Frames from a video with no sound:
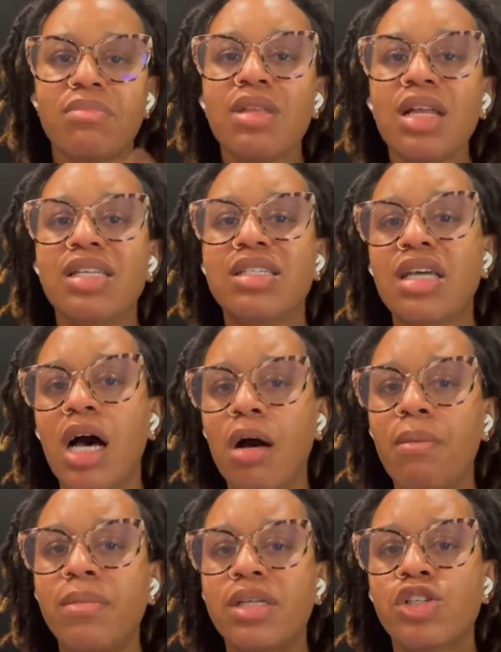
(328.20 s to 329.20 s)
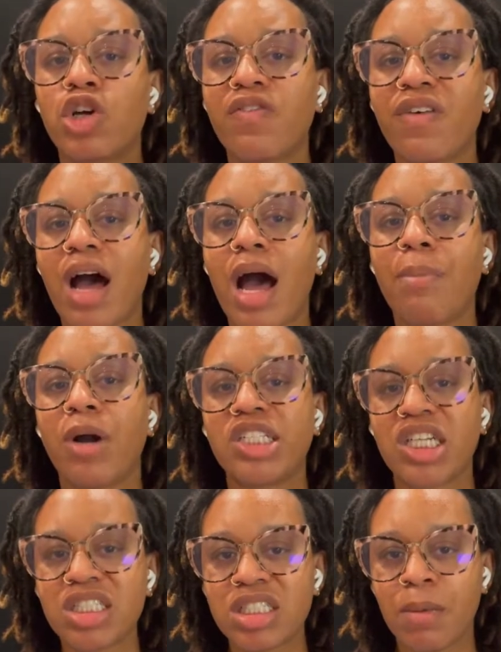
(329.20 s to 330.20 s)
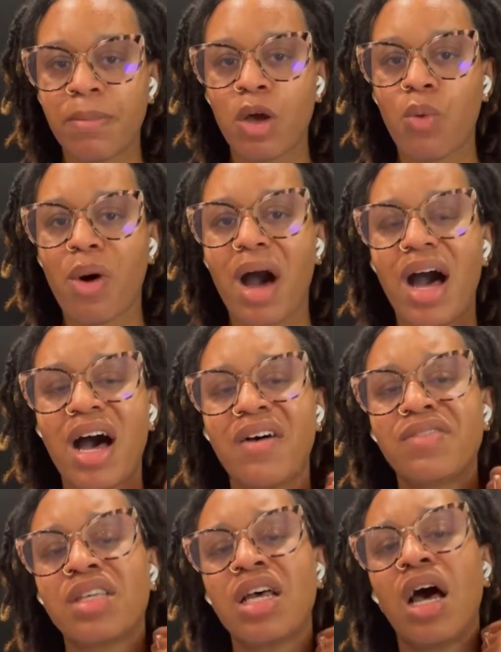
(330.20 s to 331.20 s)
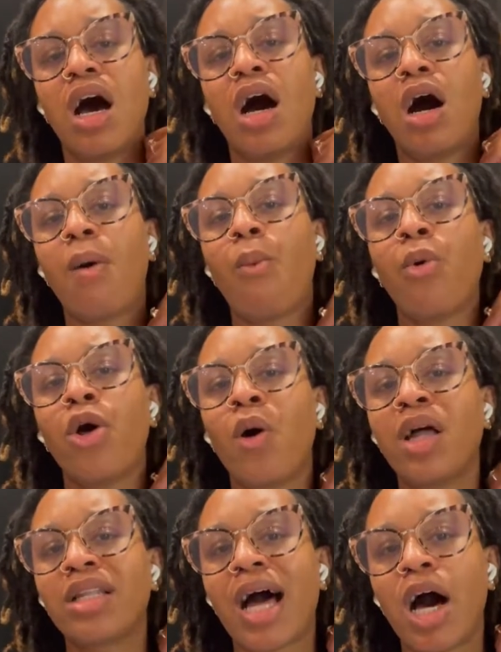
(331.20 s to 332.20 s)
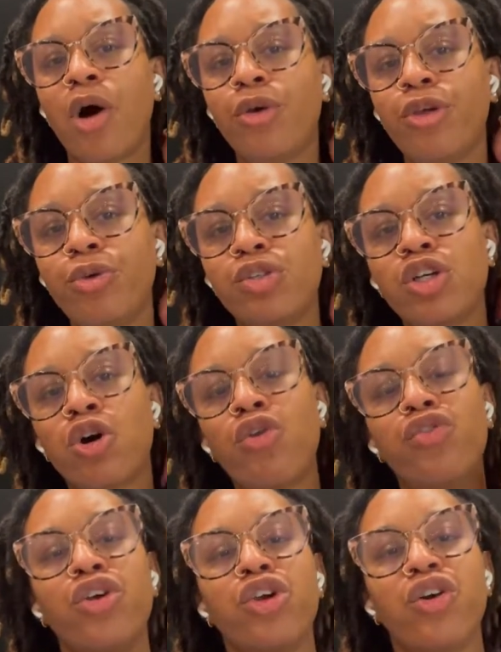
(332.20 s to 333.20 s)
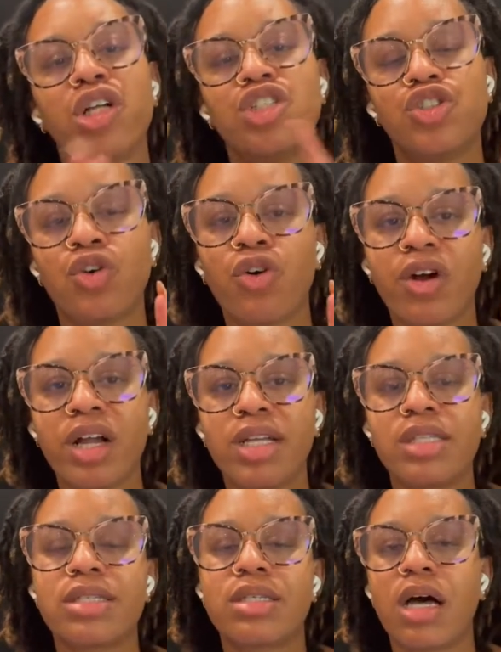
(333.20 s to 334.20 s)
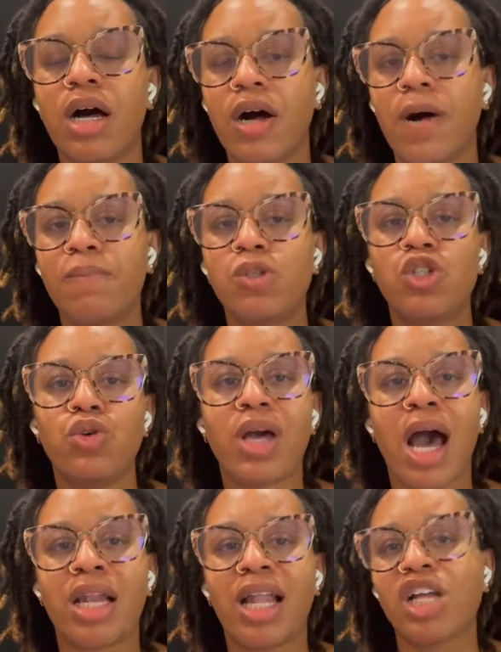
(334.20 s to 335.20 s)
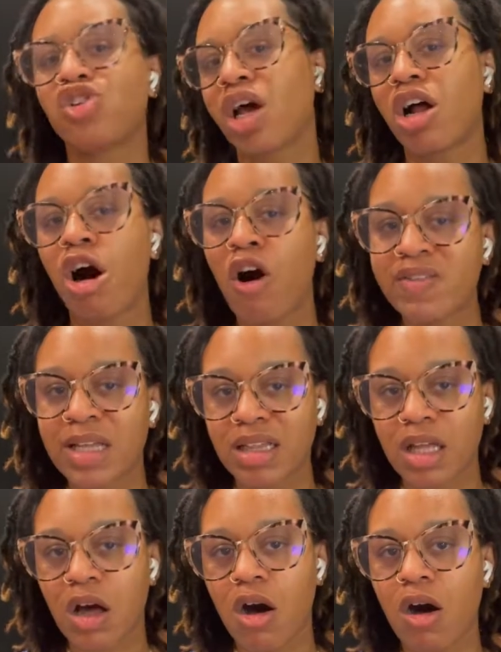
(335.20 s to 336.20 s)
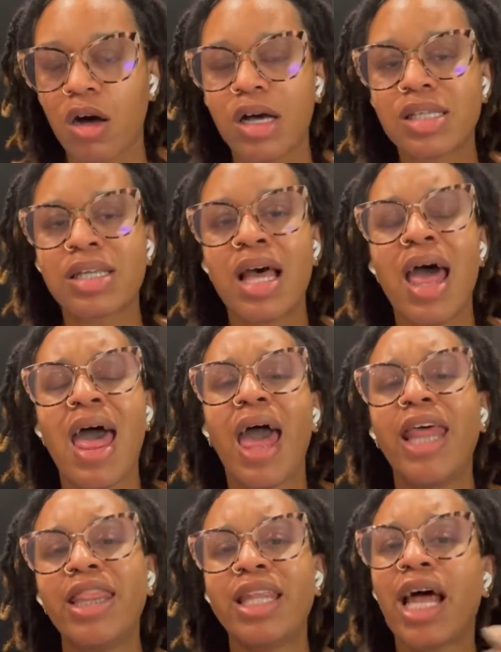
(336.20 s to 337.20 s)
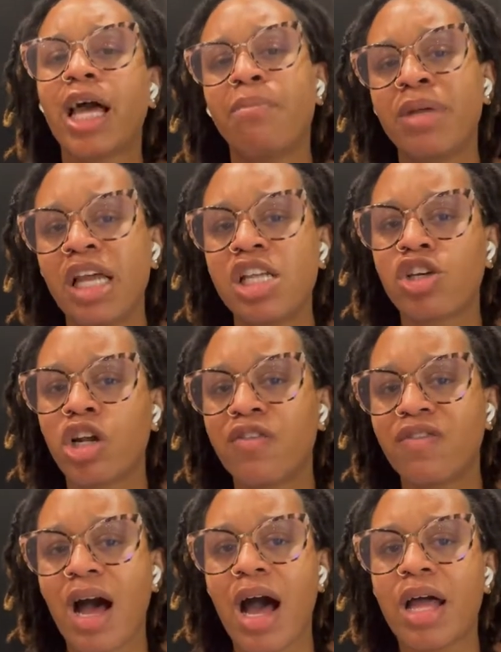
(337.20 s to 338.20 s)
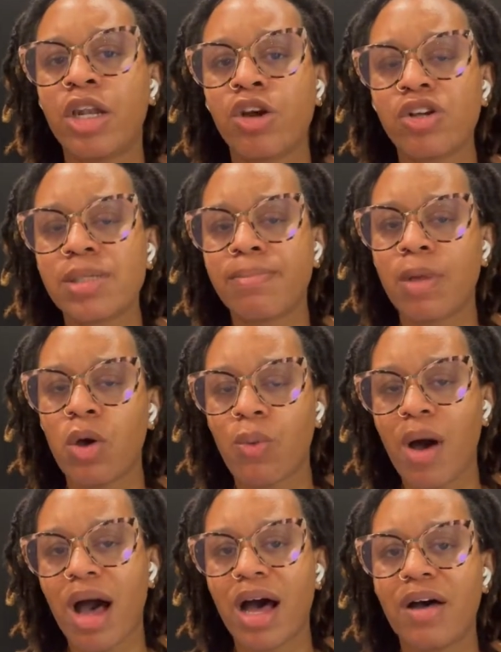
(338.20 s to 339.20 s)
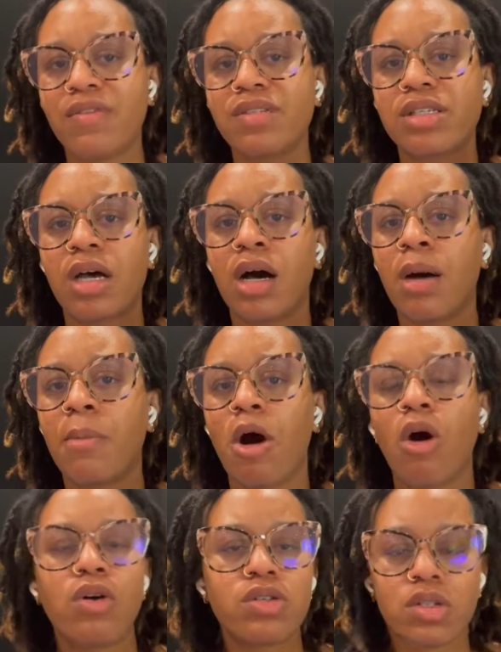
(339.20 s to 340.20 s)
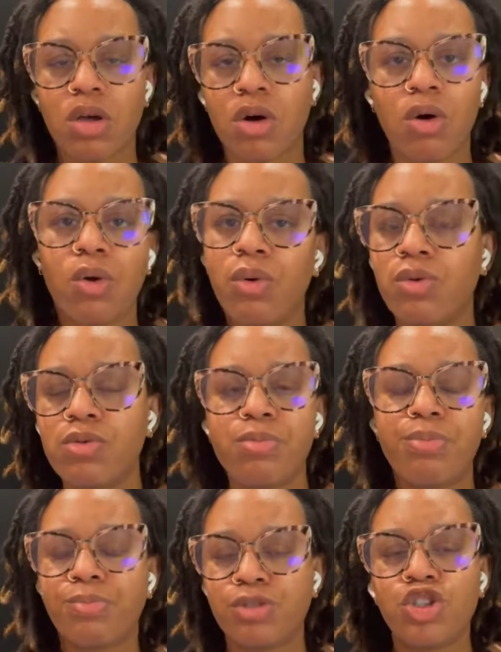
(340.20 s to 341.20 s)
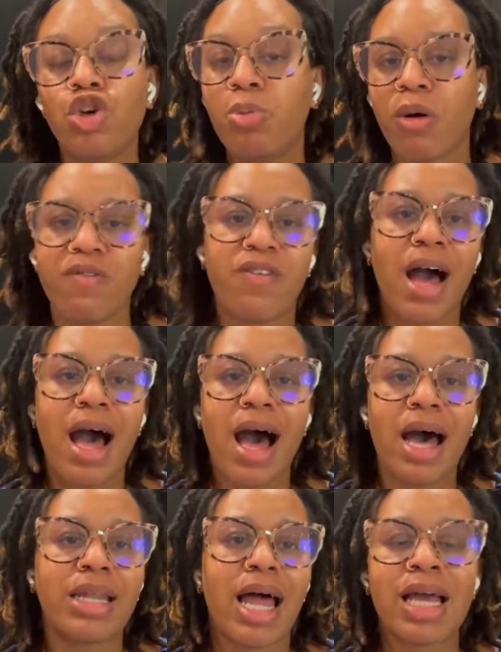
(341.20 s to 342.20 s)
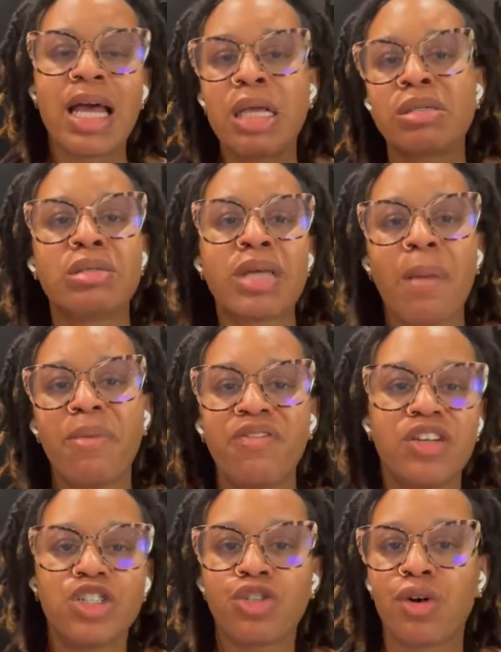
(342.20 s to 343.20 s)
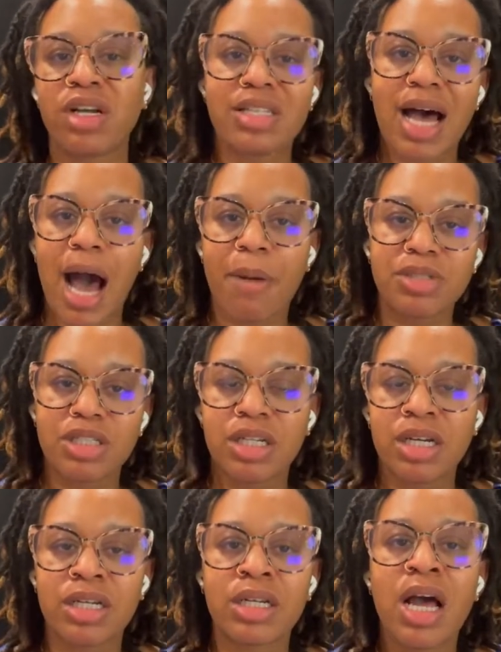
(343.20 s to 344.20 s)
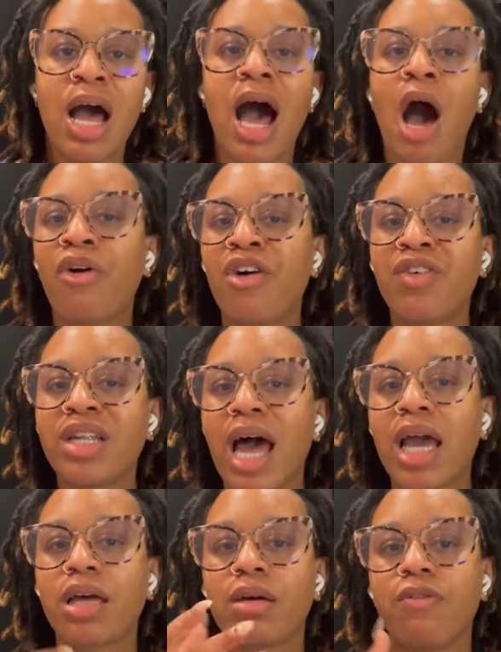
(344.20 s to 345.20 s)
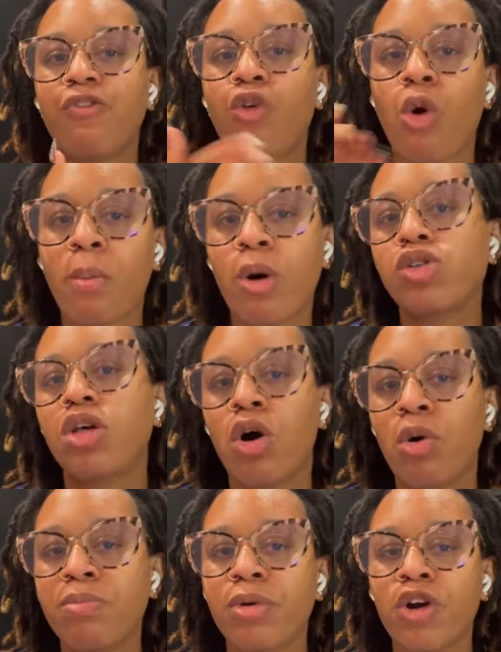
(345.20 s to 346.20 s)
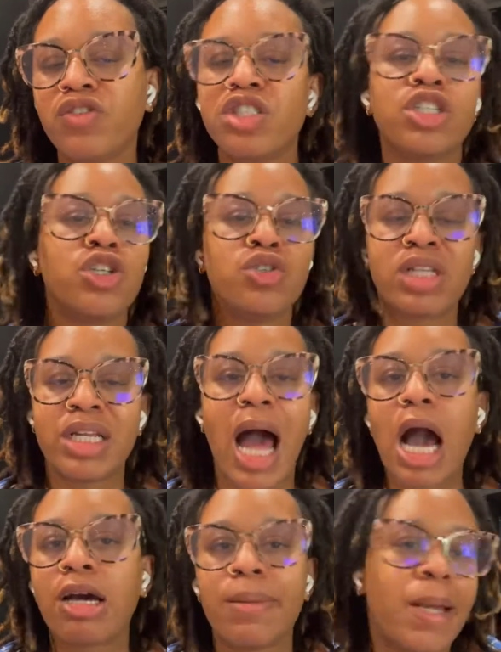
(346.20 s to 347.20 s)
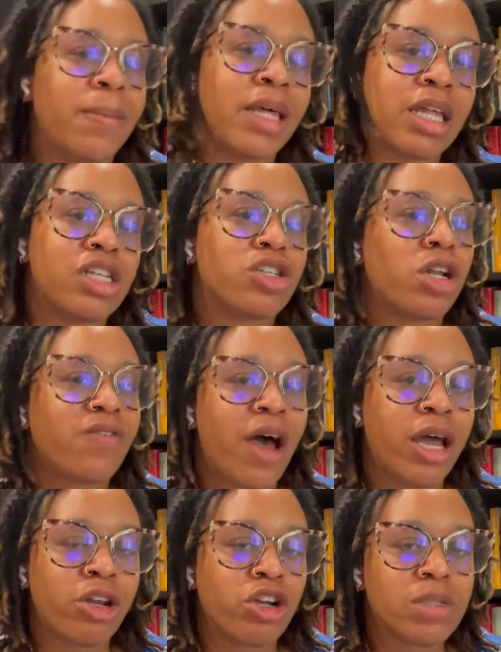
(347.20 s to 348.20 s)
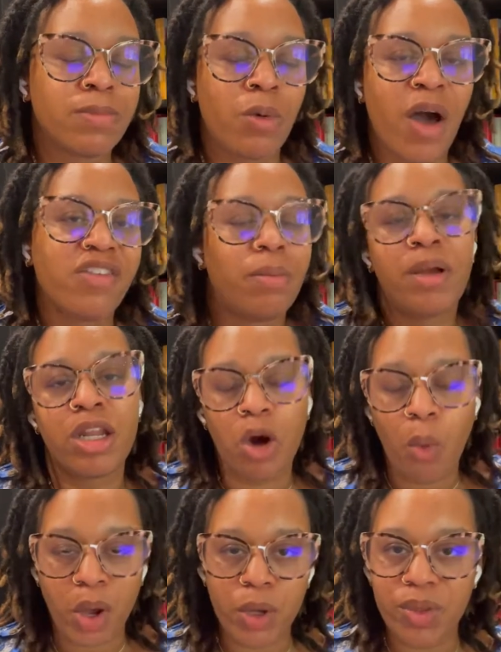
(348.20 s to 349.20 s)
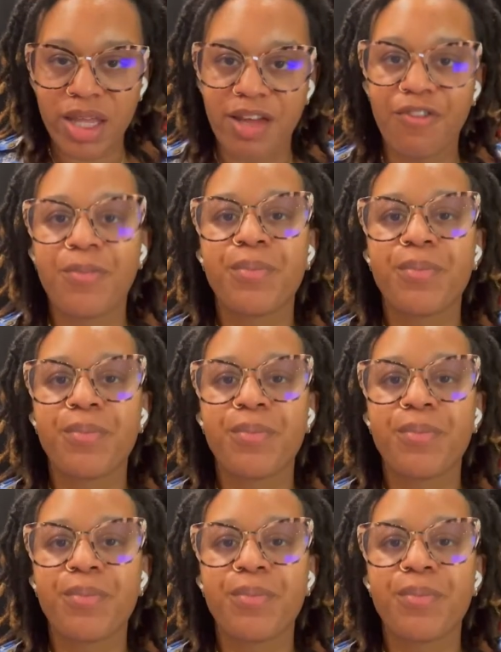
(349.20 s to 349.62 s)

Some certified practitioner midwives will allow you to go through your insurance to kind of like try to offset the cost. And then like many certified nurse midwives also do provide like some type of insurance option. However, like for most home births, you're usually not going to be able to get a certified nurse midwife depending on where you live.